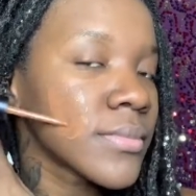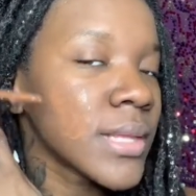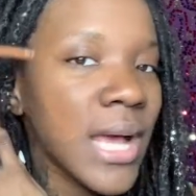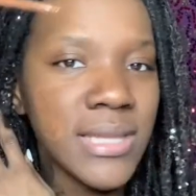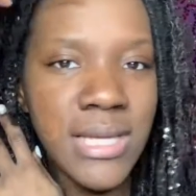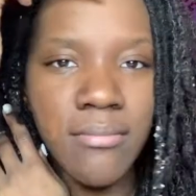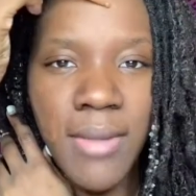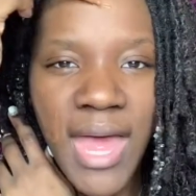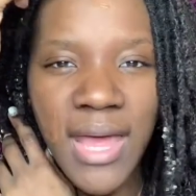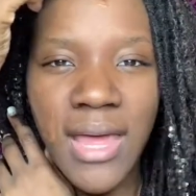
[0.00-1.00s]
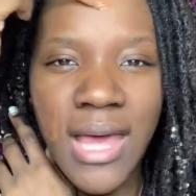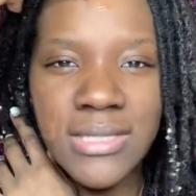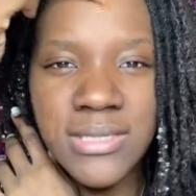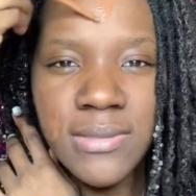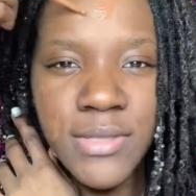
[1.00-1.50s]
I think MAC has
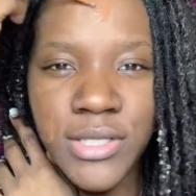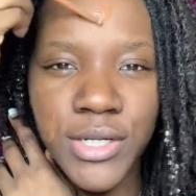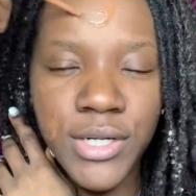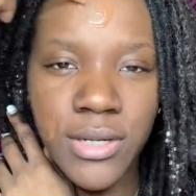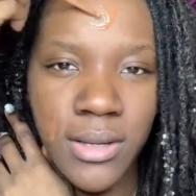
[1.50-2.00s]
similar